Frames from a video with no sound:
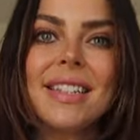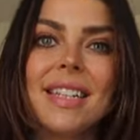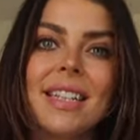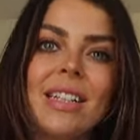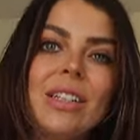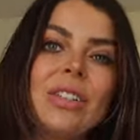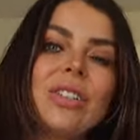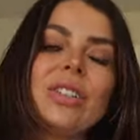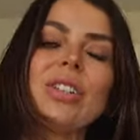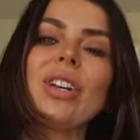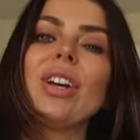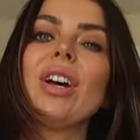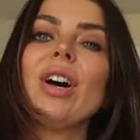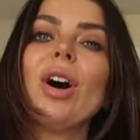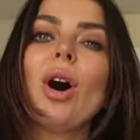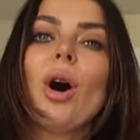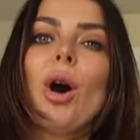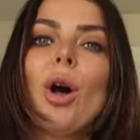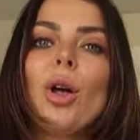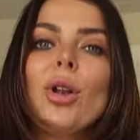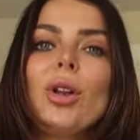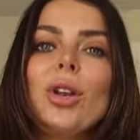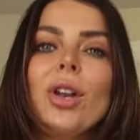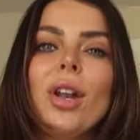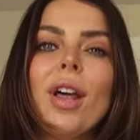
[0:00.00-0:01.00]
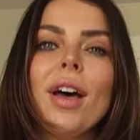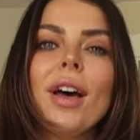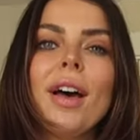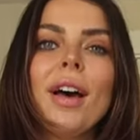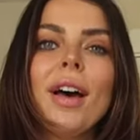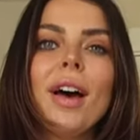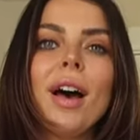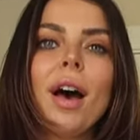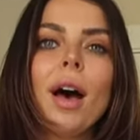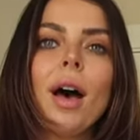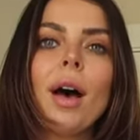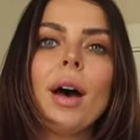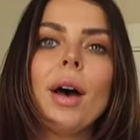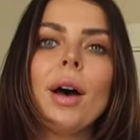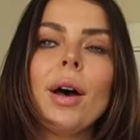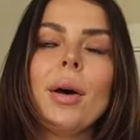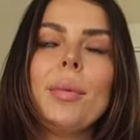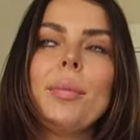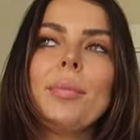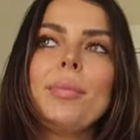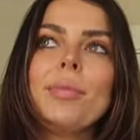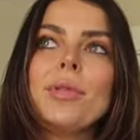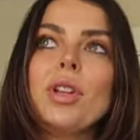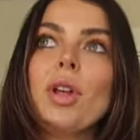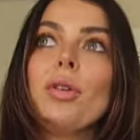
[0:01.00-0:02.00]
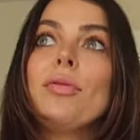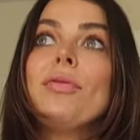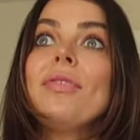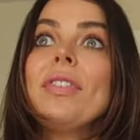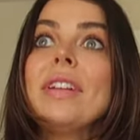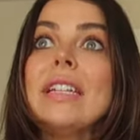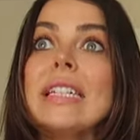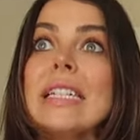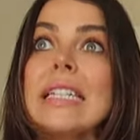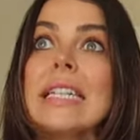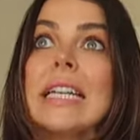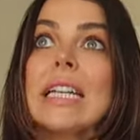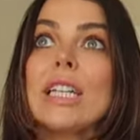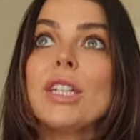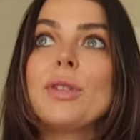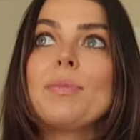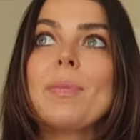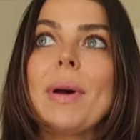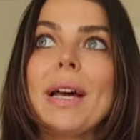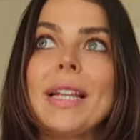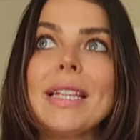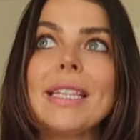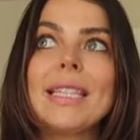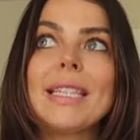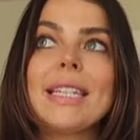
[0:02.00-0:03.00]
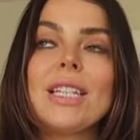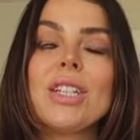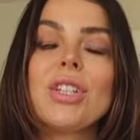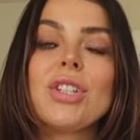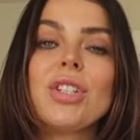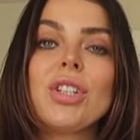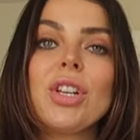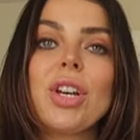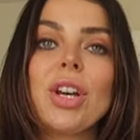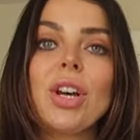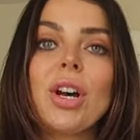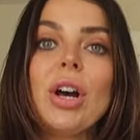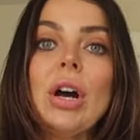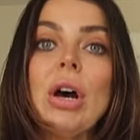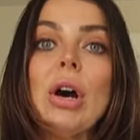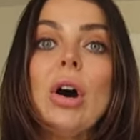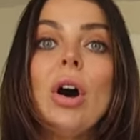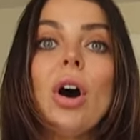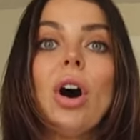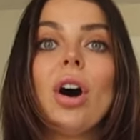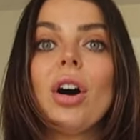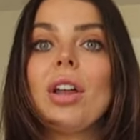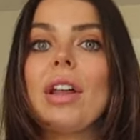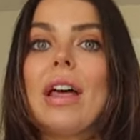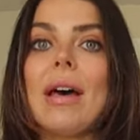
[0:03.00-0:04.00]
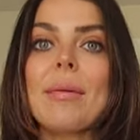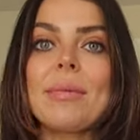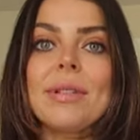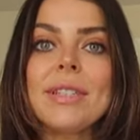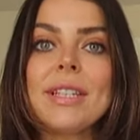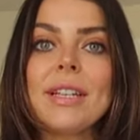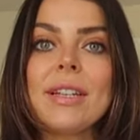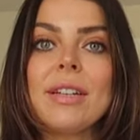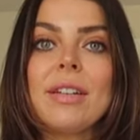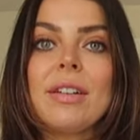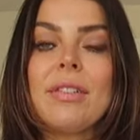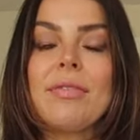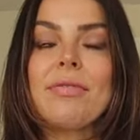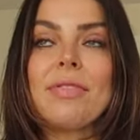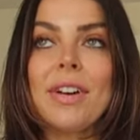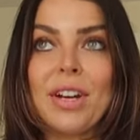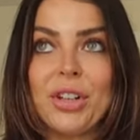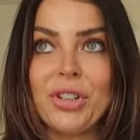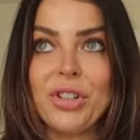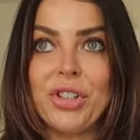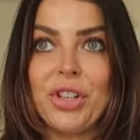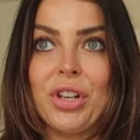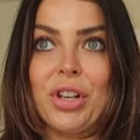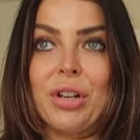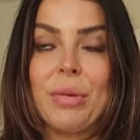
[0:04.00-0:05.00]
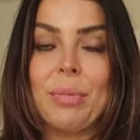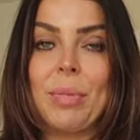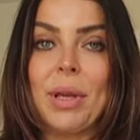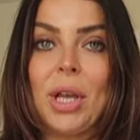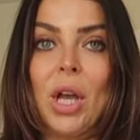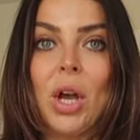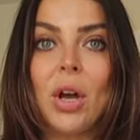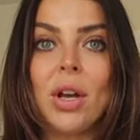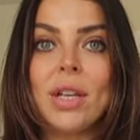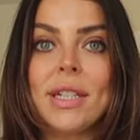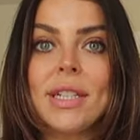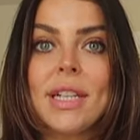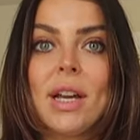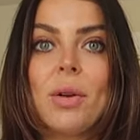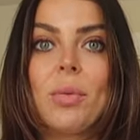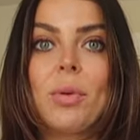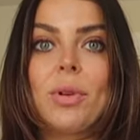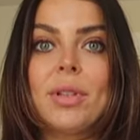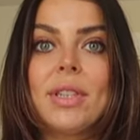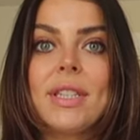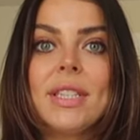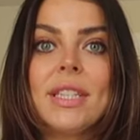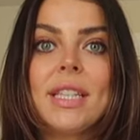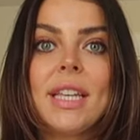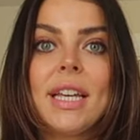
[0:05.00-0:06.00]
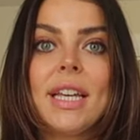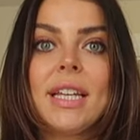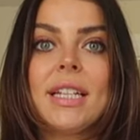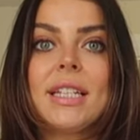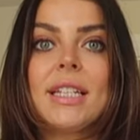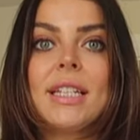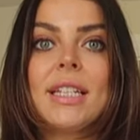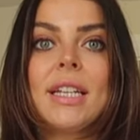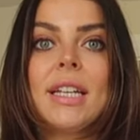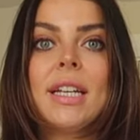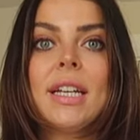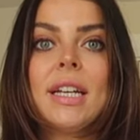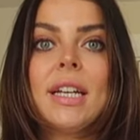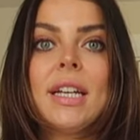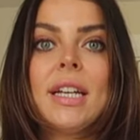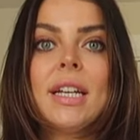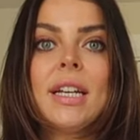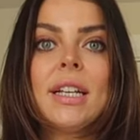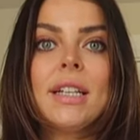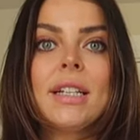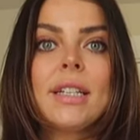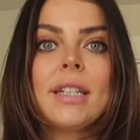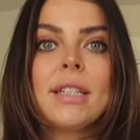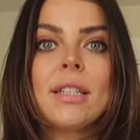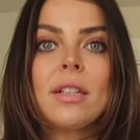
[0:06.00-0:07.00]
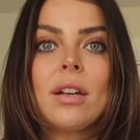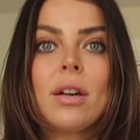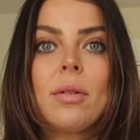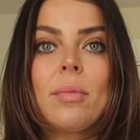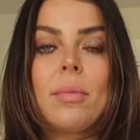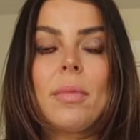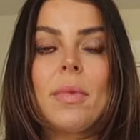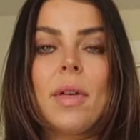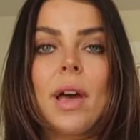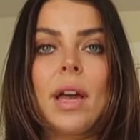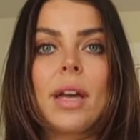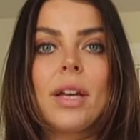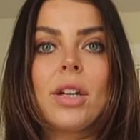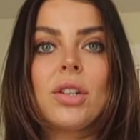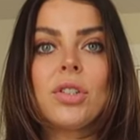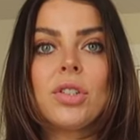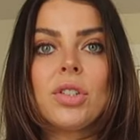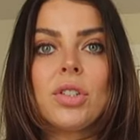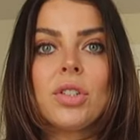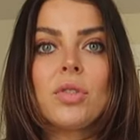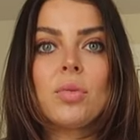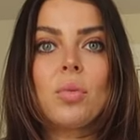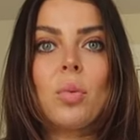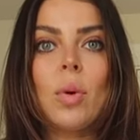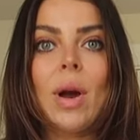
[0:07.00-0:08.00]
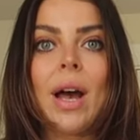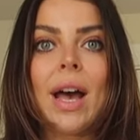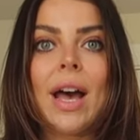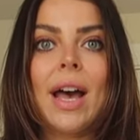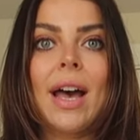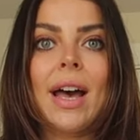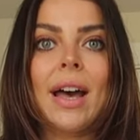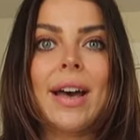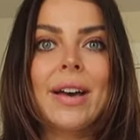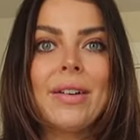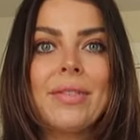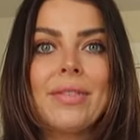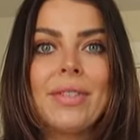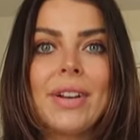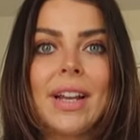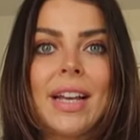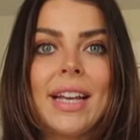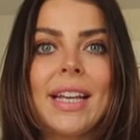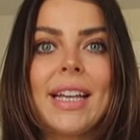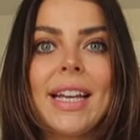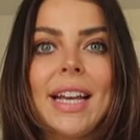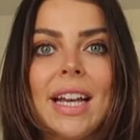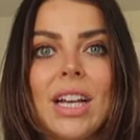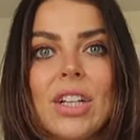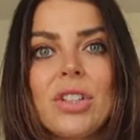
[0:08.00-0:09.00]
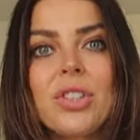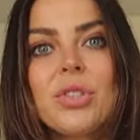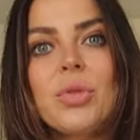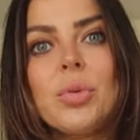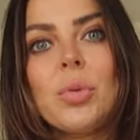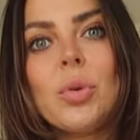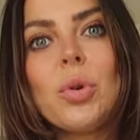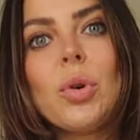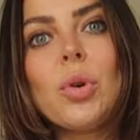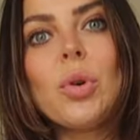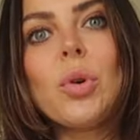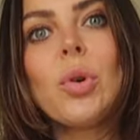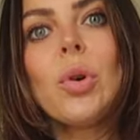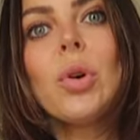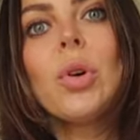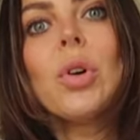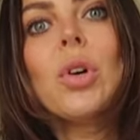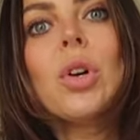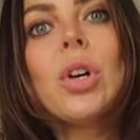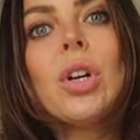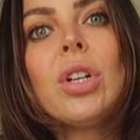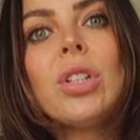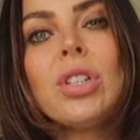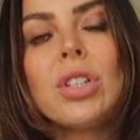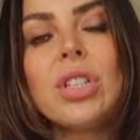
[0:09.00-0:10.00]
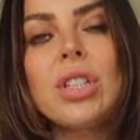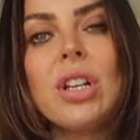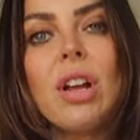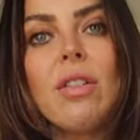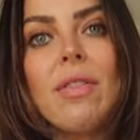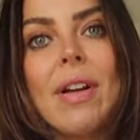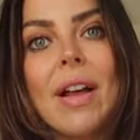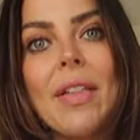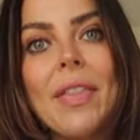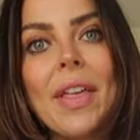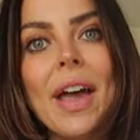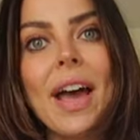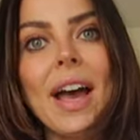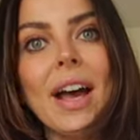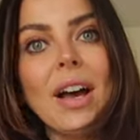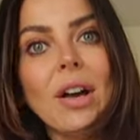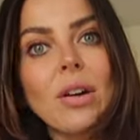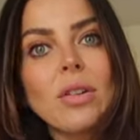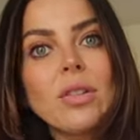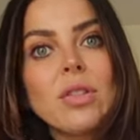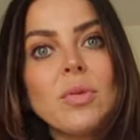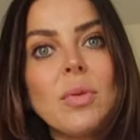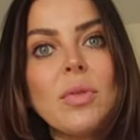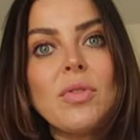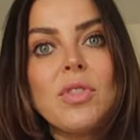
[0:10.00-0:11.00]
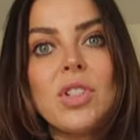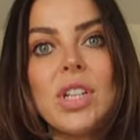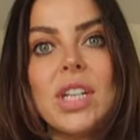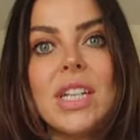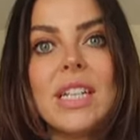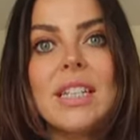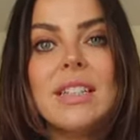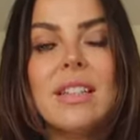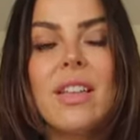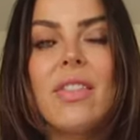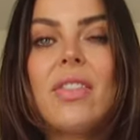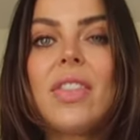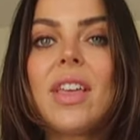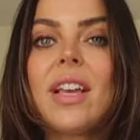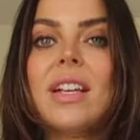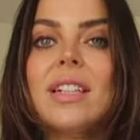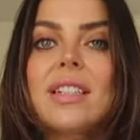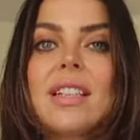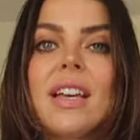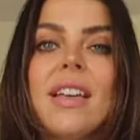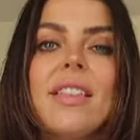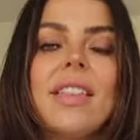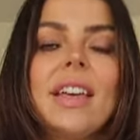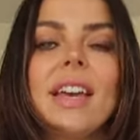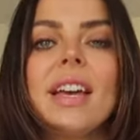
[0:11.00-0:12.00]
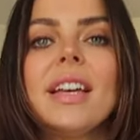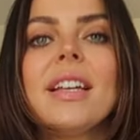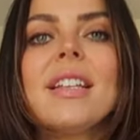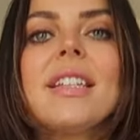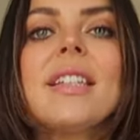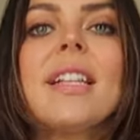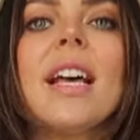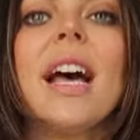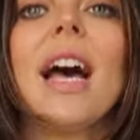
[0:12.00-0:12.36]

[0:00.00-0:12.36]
t-shirt on vintage band t-shirt on Amazon Fashion because I wanted some that I could just wear for like casual just around the house with jeans and things like this.